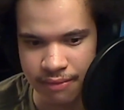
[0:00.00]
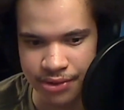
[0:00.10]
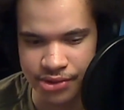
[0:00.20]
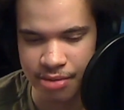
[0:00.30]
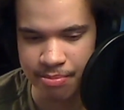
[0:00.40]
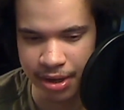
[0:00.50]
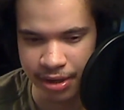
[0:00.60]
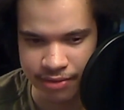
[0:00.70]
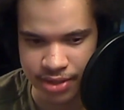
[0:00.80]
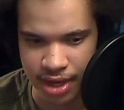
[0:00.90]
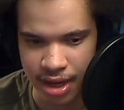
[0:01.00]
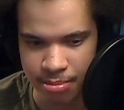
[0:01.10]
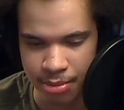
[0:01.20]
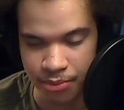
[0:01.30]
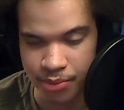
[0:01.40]
for a certain period of
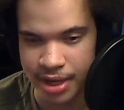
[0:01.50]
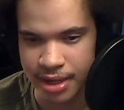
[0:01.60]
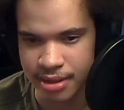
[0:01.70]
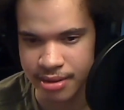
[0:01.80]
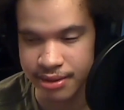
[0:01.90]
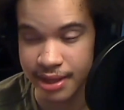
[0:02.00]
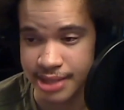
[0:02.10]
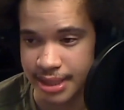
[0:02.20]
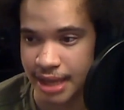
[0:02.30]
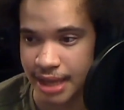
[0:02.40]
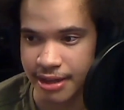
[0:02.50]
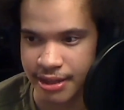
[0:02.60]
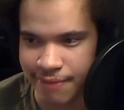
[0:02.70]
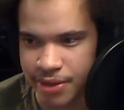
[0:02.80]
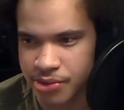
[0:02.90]
time, and reading things at that
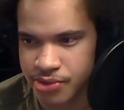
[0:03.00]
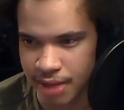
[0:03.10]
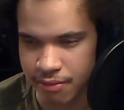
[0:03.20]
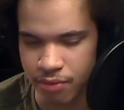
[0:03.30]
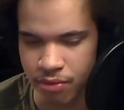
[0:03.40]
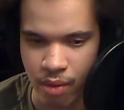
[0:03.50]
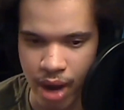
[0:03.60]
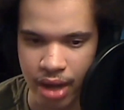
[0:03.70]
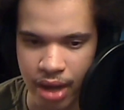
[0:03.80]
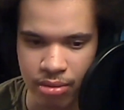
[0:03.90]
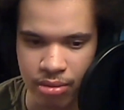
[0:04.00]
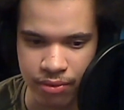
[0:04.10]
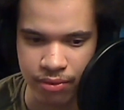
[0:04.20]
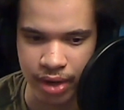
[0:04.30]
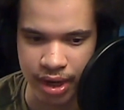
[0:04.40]
difficulty level for a while
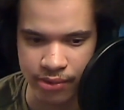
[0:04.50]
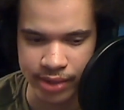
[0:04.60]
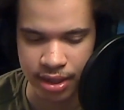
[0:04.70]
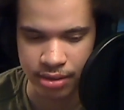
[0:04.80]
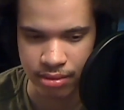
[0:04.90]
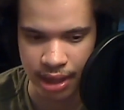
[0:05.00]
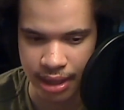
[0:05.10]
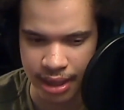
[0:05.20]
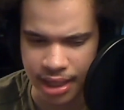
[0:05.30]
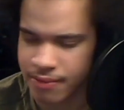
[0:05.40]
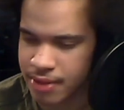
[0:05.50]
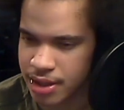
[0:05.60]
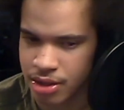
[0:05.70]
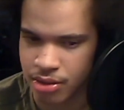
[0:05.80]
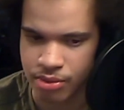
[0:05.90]
before I can really do that. And even,
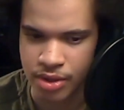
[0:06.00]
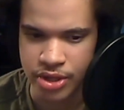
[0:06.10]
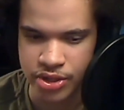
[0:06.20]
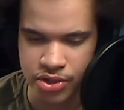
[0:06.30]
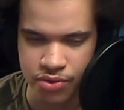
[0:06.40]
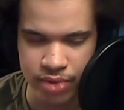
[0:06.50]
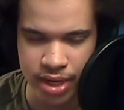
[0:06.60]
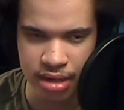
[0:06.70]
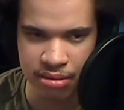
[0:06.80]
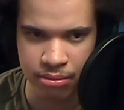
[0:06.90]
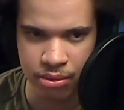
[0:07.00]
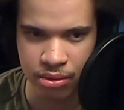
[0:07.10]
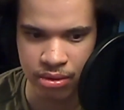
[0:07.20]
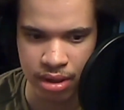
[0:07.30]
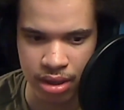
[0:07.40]
you know, just read
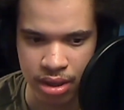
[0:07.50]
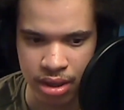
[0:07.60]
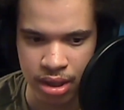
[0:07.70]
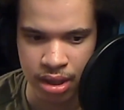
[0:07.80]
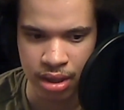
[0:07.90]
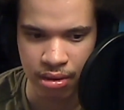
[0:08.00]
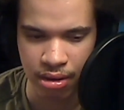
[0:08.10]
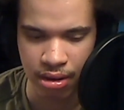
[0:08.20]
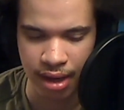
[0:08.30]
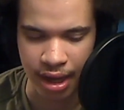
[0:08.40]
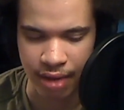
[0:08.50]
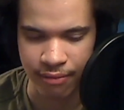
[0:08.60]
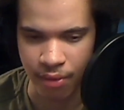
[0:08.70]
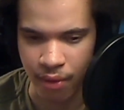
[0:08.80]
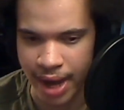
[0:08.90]
more like a
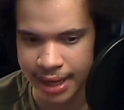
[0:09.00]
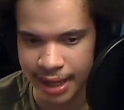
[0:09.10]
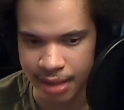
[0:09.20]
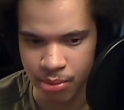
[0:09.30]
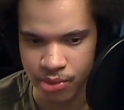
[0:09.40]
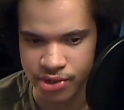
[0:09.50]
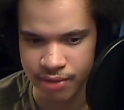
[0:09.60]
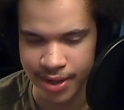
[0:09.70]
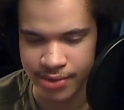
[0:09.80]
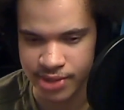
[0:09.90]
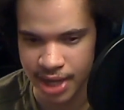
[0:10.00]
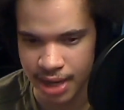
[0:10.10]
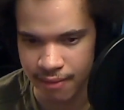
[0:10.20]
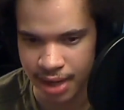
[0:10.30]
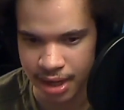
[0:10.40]
variety, like more stuff outside
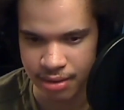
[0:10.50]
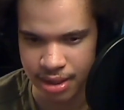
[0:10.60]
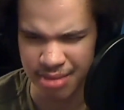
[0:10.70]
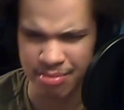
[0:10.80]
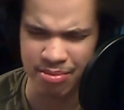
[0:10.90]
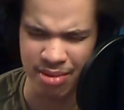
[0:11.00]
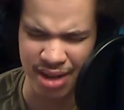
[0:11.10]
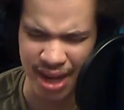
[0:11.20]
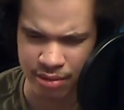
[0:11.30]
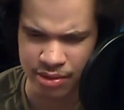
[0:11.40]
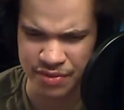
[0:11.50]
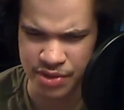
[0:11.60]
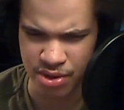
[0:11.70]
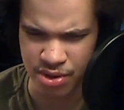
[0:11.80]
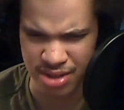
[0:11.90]
of light novels,
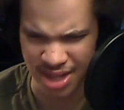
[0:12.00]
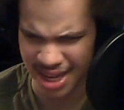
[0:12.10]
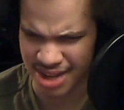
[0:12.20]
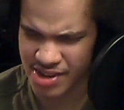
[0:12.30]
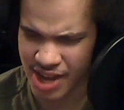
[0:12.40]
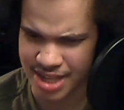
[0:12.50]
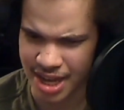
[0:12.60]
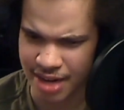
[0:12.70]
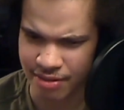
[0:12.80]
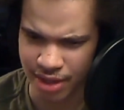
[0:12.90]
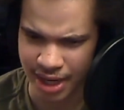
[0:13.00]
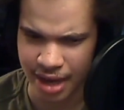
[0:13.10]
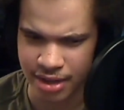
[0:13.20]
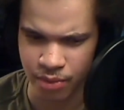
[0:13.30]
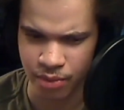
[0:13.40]
visual, like aside of the like
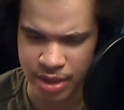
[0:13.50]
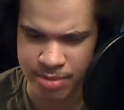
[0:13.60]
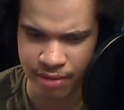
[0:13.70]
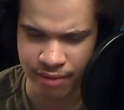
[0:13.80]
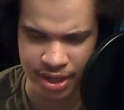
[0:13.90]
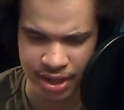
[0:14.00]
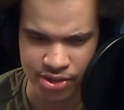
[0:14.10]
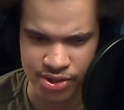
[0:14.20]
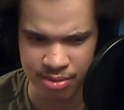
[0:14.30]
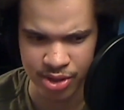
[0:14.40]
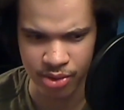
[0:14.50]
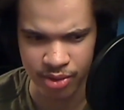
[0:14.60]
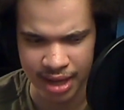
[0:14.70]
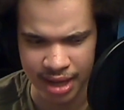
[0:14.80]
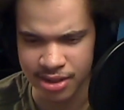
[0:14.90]
kind of the weeb stuff, like just, you know,
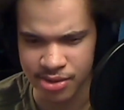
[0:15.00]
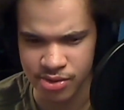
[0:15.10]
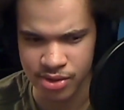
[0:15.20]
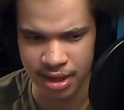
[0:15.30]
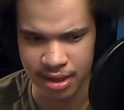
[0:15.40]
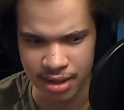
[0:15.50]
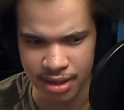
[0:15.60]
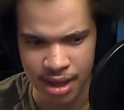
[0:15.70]
get into